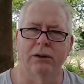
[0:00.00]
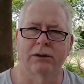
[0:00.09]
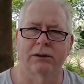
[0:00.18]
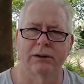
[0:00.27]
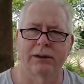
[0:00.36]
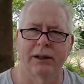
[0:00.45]

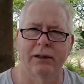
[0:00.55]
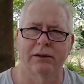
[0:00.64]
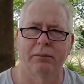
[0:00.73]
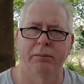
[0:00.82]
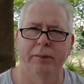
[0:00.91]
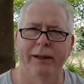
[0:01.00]
It's
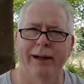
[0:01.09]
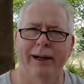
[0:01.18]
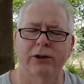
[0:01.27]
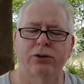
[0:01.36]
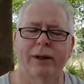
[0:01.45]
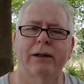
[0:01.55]
a meat
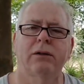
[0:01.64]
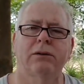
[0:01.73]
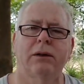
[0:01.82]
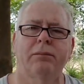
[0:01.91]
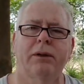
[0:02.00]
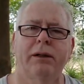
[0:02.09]
extract or
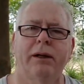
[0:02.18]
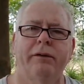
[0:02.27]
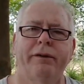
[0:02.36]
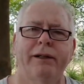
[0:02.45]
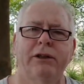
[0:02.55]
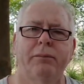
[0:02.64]
something, and
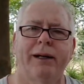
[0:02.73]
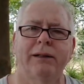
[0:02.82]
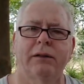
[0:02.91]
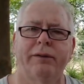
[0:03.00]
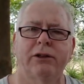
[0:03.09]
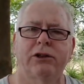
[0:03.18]
Vegemite's
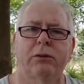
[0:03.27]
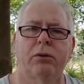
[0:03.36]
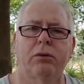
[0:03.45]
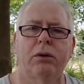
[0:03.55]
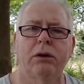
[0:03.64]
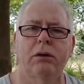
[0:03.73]
a
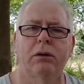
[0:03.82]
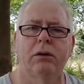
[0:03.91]
vegetable one.